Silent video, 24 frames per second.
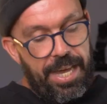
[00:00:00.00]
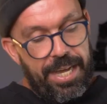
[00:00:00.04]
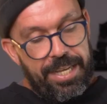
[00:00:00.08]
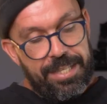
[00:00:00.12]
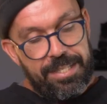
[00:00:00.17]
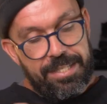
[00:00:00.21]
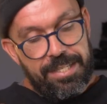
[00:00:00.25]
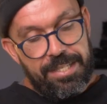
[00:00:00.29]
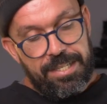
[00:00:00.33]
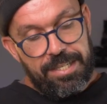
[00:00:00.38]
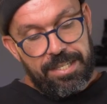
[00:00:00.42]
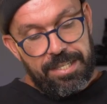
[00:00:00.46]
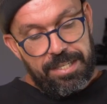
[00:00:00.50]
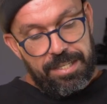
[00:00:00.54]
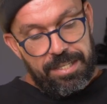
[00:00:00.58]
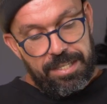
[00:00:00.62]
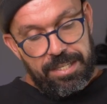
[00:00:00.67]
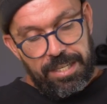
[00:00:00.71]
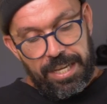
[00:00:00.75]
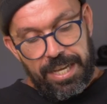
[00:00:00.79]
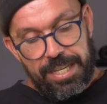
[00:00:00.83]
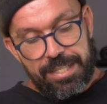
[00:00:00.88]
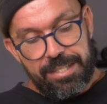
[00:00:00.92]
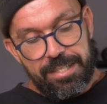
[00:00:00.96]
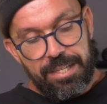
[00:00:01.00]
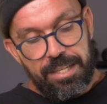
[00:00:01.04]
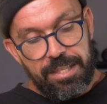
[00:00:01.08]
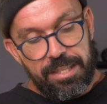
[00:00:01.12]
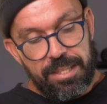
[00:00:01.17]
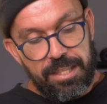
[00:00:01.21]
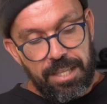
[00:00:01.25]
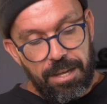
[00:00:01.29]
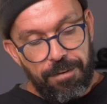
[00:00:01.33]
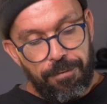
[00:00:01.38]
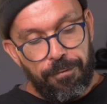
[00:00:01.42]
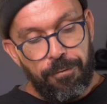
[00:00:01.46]
it's a
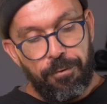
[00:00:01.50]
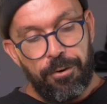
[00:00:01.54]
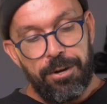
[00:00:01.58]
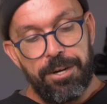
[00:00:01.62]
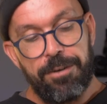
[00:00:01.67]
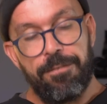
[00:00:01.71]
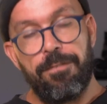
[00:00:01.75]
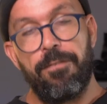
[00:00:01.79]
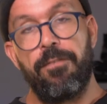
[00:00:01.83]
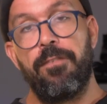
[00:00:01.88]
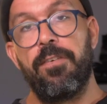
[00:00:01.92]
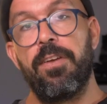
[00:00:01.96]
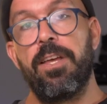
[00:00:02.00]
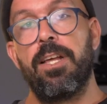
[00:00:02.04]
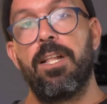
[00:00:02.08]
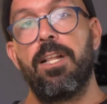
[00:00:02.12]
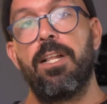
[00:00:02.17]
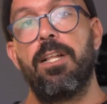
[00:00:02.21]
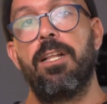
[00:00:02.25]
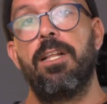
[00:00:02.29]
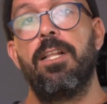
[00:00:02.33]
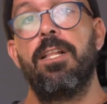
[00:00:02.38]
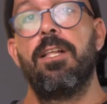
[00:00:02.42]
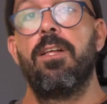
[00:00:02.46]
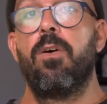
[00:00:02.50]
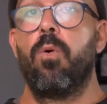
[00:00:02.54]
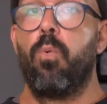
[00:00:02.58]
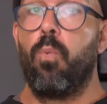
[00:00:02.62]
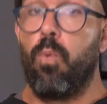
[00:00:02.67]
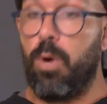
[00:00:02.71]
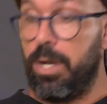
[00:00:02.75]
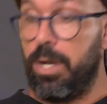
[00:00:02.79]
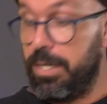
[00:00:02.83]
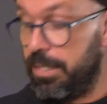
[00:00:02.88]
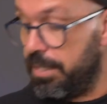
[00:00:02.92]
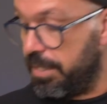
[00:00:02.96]
different feel,
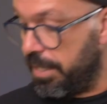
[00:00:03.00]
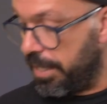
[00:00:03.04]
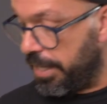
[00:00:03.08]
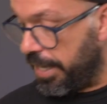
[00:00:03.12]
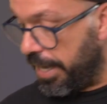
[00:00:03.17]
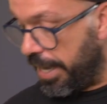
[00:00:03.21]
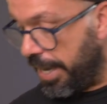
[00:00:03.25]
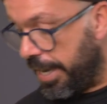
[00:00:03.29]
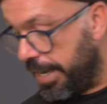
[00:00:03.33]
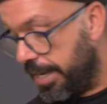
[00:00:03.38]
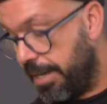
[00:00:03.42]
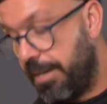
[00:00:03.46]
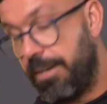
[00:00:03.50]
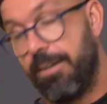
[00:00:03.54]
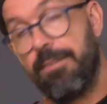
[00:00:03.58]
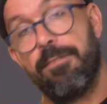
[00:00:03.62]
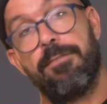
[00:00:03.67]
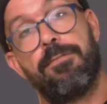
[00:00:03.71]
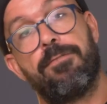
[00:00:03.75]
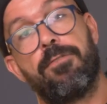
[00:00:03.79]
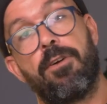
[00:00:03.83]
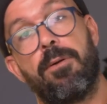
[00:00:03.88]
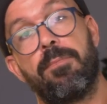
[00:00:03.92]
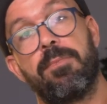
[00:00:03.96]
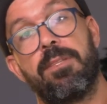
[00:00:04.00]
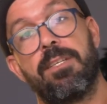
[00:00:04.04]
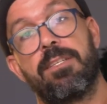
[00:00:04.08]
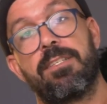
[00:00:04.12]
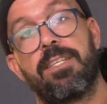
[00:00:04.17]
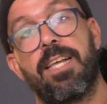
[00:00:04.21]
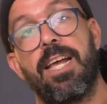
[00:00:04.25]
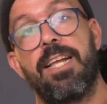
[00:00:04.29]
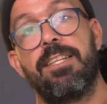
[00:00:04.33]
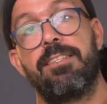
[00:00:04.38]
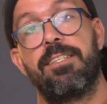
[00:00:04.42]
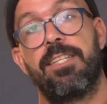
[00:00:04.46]
once again, from the
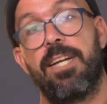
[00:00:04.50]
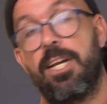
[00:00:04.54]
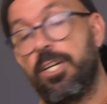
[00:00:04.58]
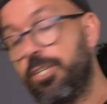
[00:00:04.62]
skates that I